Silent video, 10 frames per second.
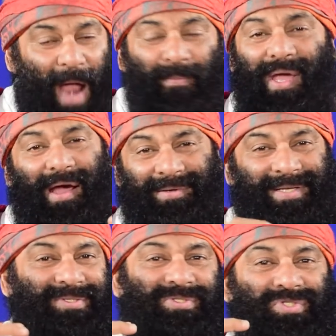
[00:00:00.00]
And by
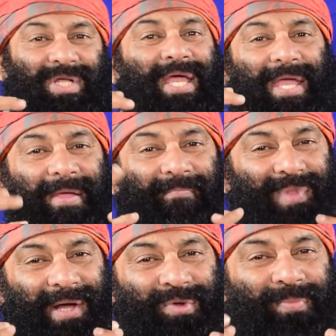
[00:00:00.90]
hugging the
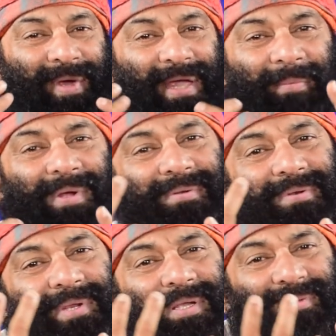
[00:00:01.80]
tree, you become a
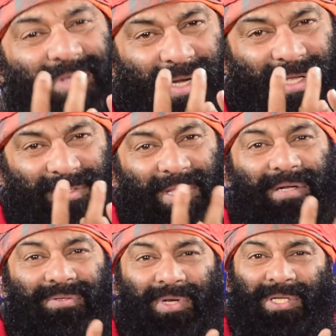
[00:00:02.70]
tree,
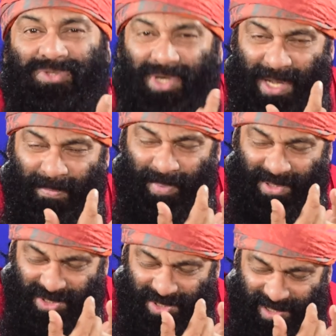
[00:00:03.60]
tree
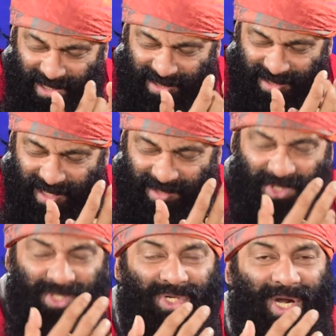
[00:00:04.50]
therapist, yes, a
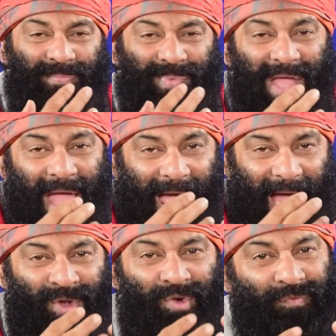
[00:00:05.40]
tree therapy.
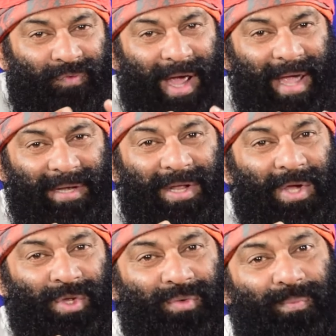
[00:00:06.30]
And you
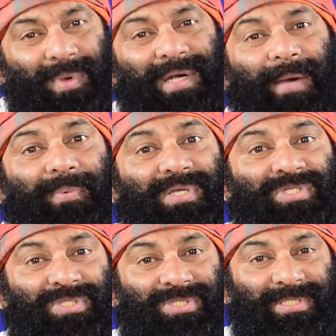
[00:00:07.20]
find you build up
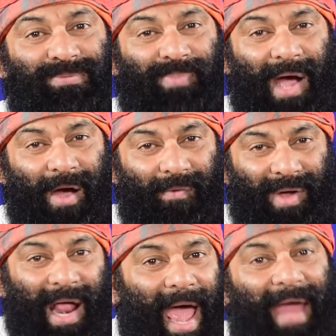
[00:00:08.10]
resistance
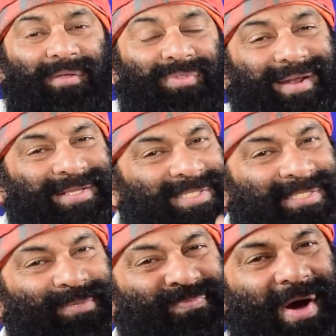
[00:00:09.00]
power. And in the
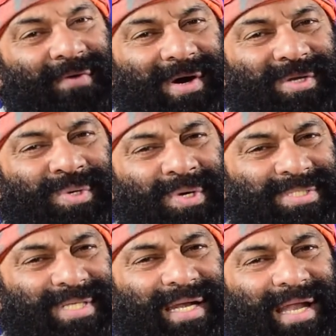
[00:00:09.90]
resistance power, you
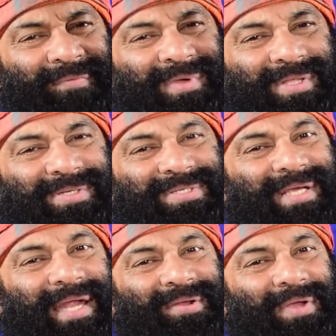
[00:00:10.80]
start loving the
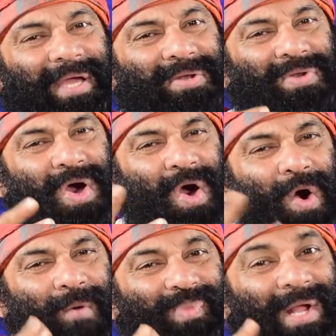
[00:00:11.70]
tree and you can
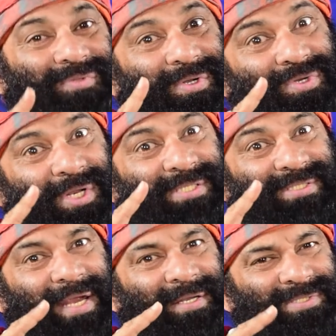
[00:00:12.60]
know the tree
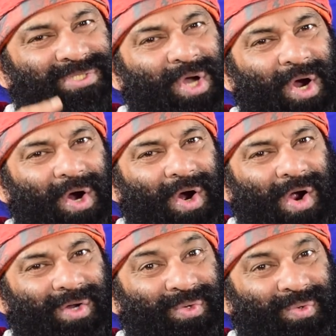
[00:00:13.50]
standing tall
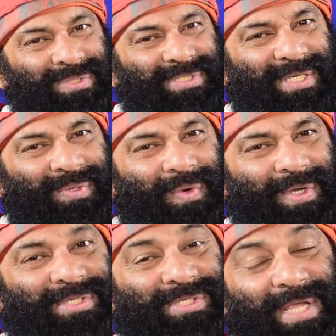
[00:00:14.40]
all the roots are
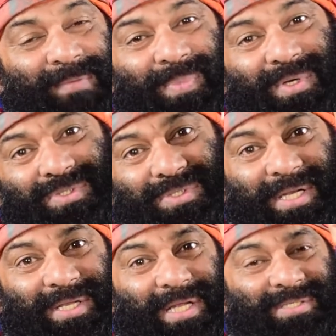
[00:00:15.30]
going deeper so
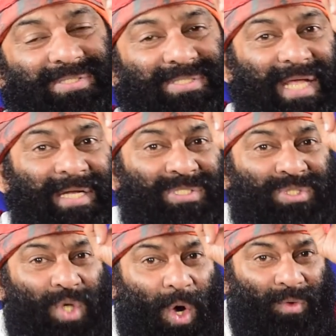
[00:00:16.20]
that it can stand
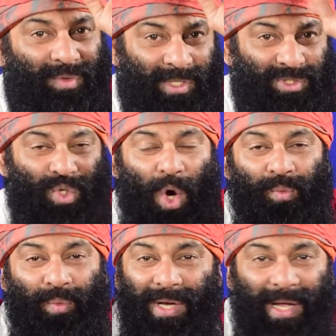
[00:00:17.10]
tall in the
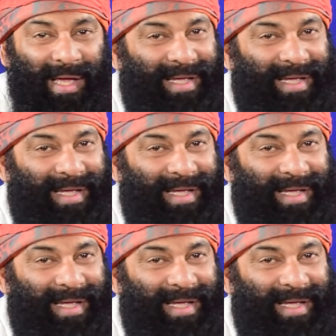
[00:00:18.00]
strong wind.